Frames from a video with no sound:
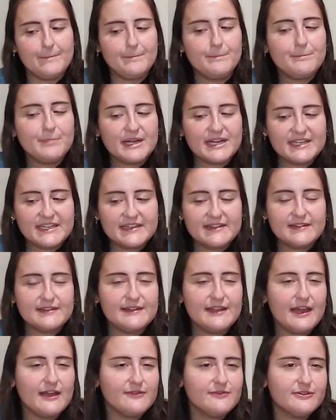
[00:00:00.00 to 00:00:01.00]
But it's
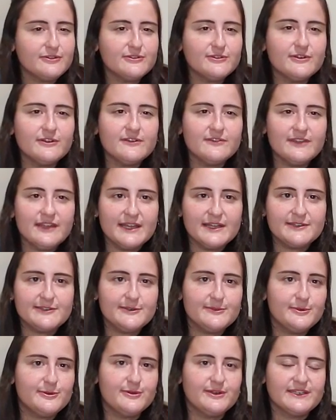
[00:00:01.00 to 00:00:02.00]
never
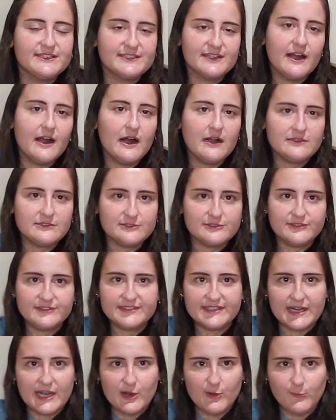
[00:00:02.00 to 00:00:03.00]
available in colors
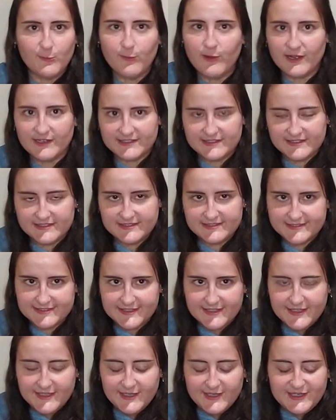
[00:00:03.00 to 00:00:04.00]
that I want.
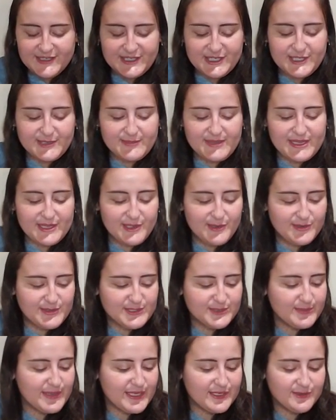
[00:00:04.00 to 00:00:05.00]
I go
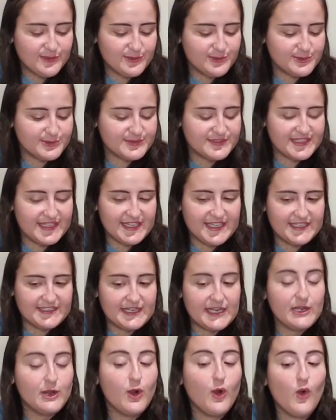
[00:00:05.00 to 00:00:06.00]
into Michaels and
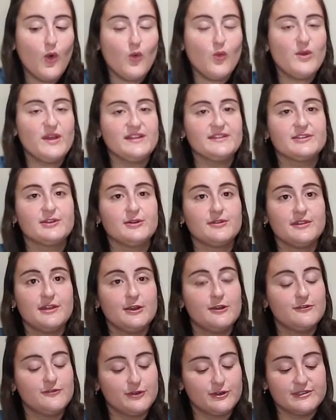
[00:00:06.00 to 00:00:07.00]
I always go
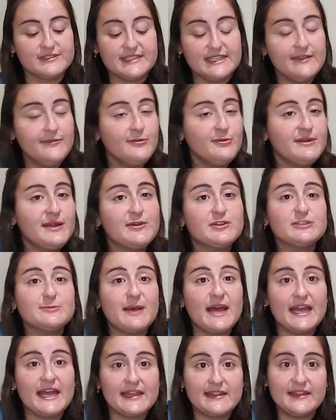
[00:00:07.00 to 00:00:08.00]
there first. Even when I was
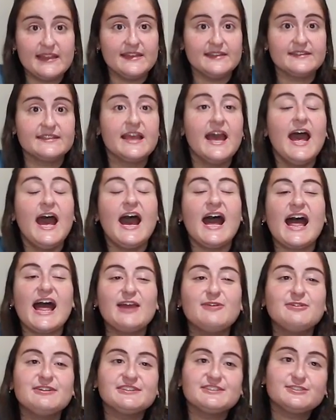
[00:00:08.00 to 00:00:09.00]
buying these, I
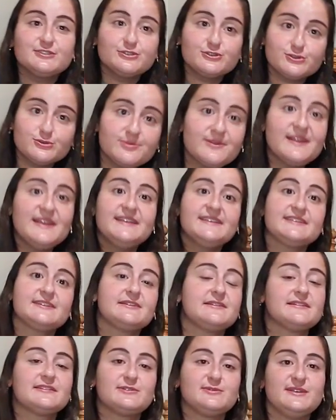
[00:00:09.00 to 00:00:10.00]
went straight to
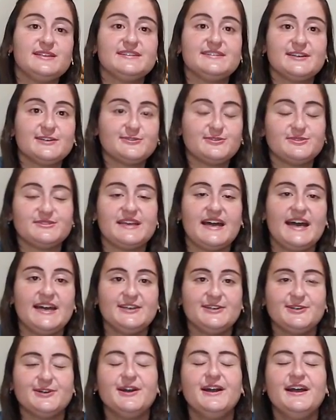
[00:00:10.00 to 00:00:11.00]
the Sweet Snuggles
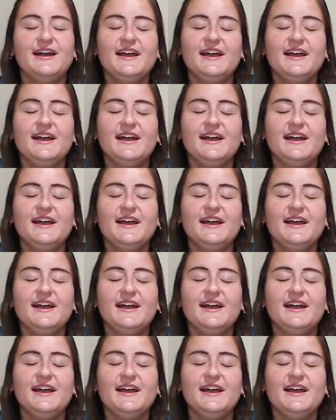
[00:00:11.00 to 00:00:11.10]
aisle.